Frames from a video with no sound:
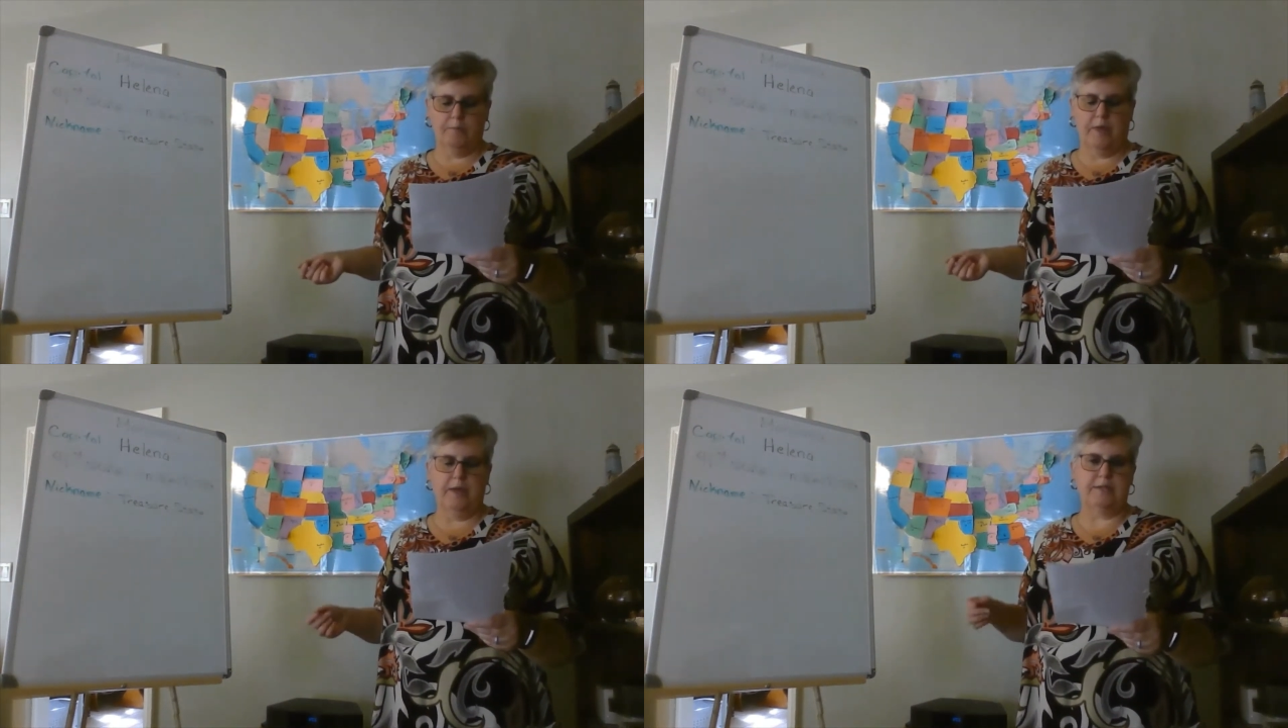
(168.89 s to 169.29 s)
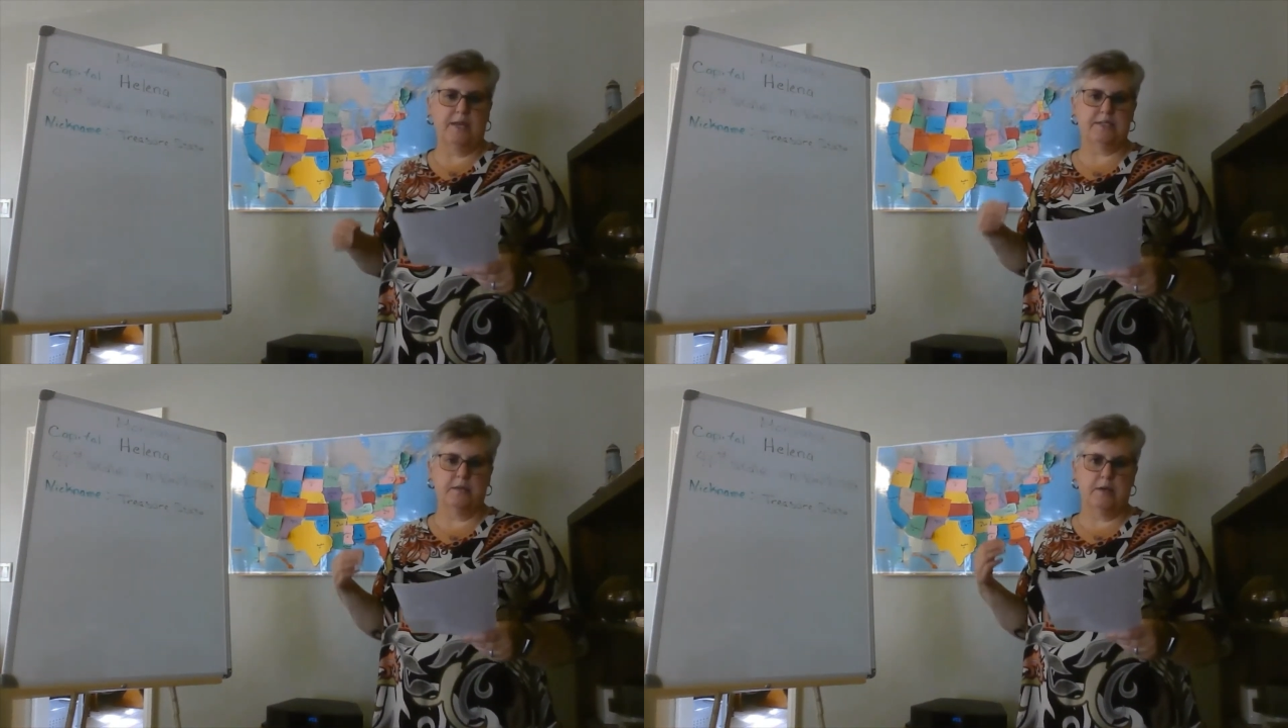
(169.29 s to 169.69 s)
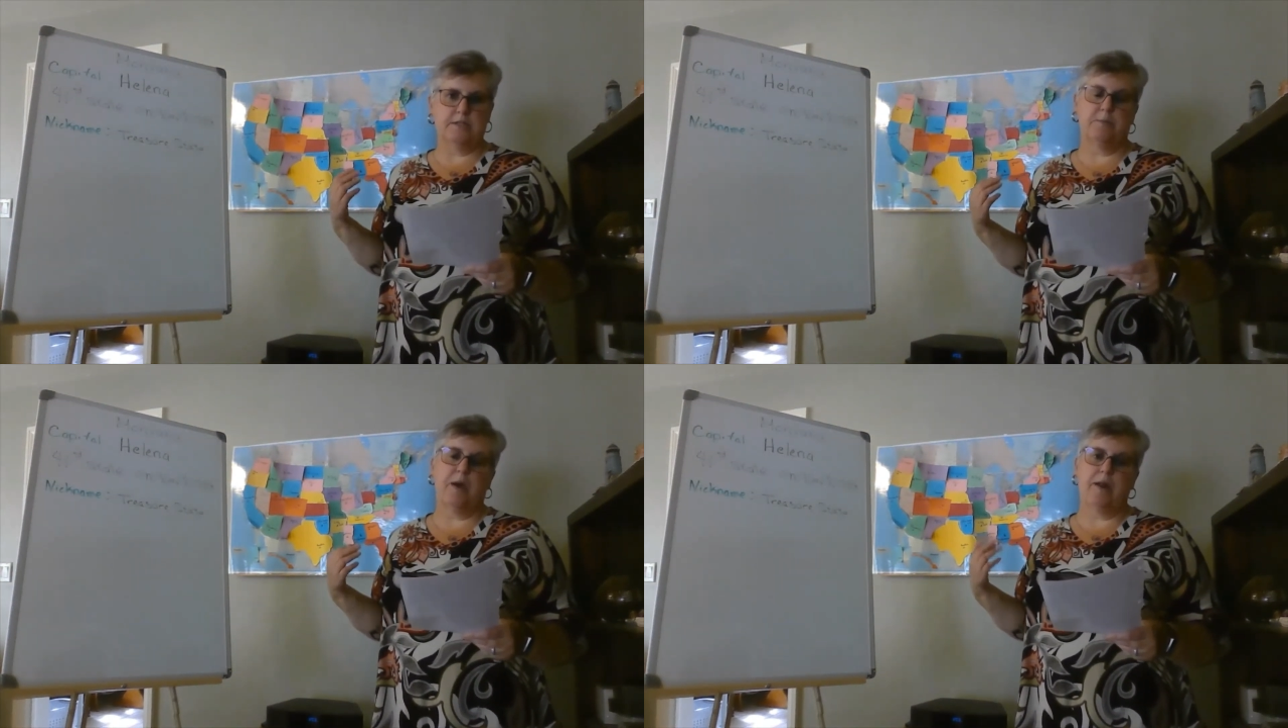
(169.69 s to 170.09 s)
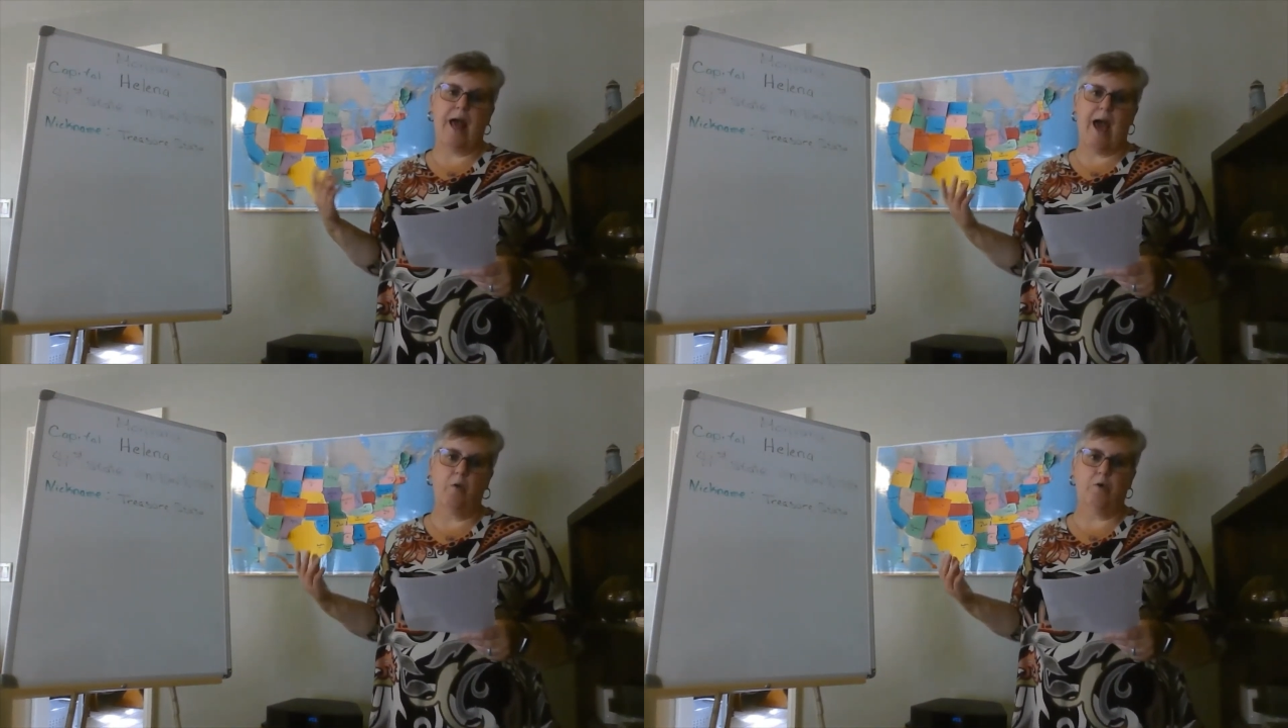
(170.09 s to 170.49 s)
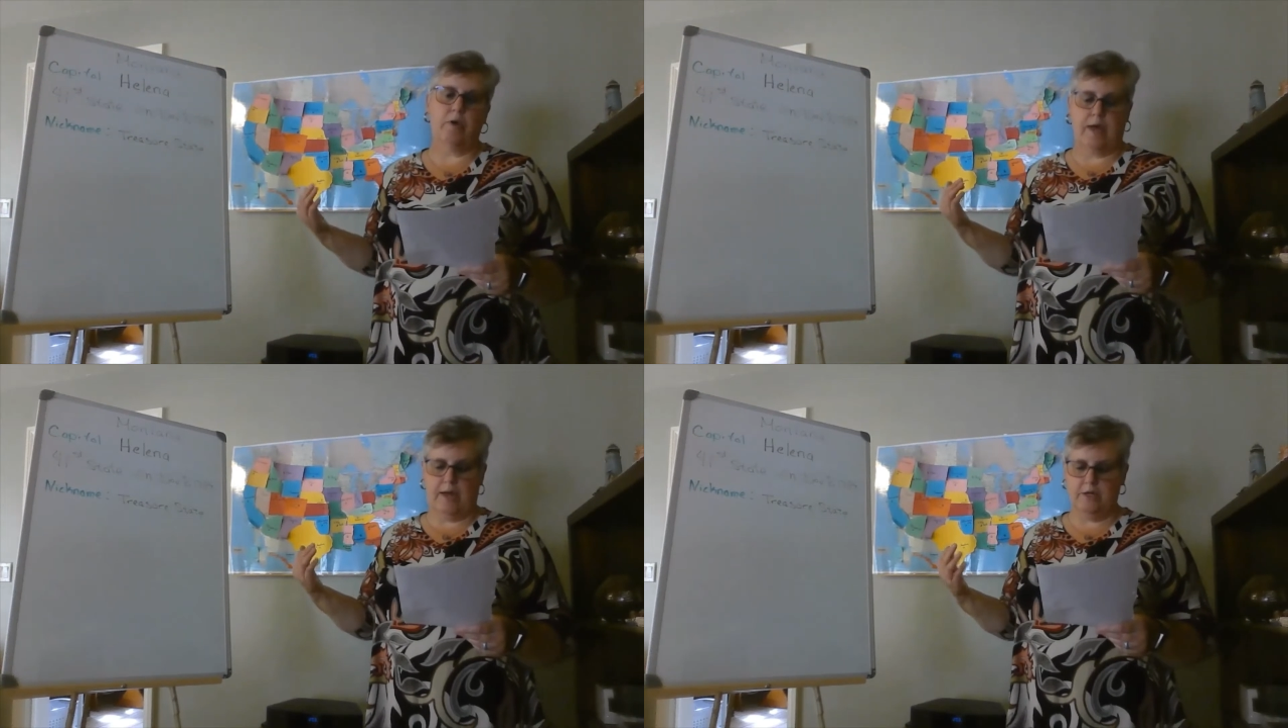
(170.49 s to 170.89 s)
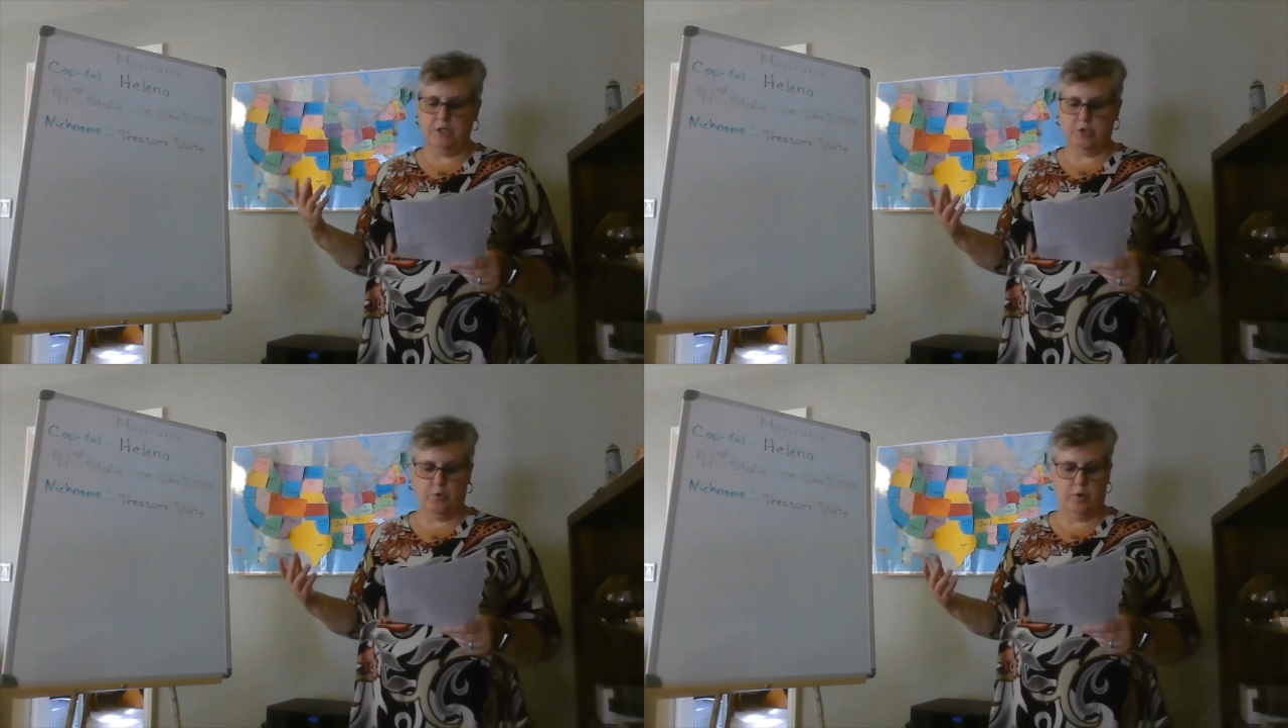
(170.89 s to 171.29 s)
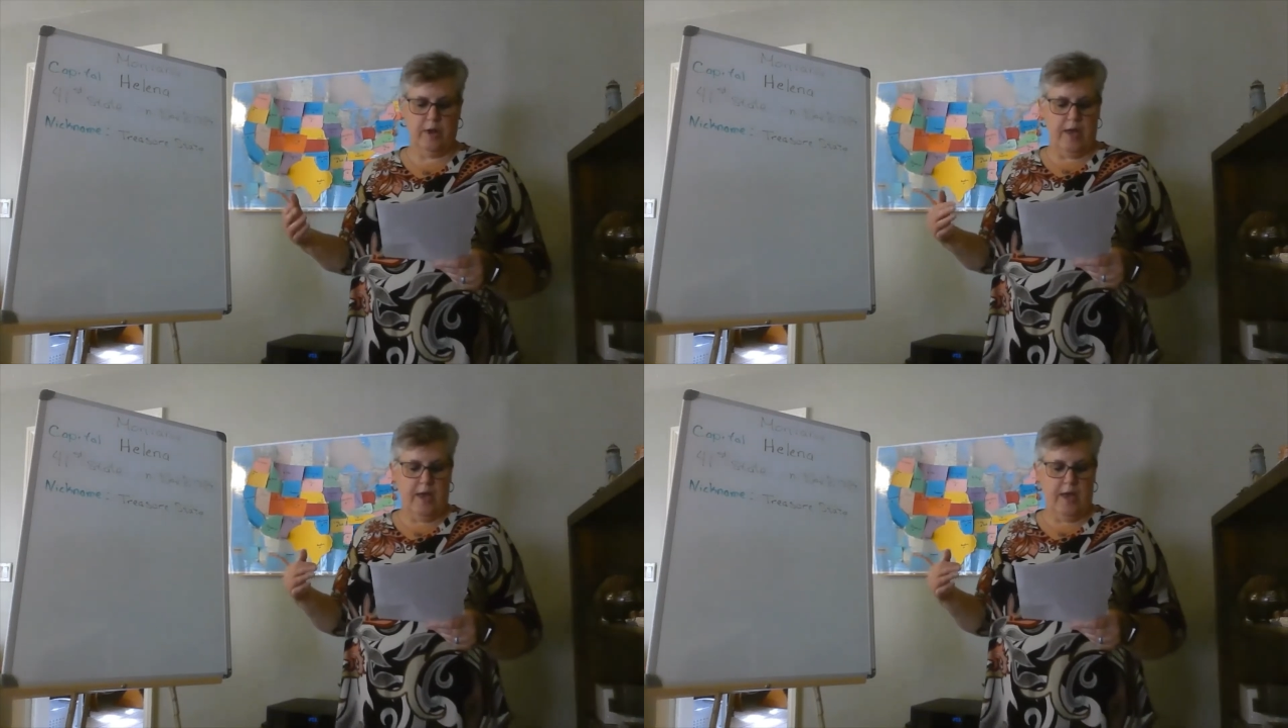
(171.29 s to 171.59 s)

and it takes a, it's about an hour guided tour,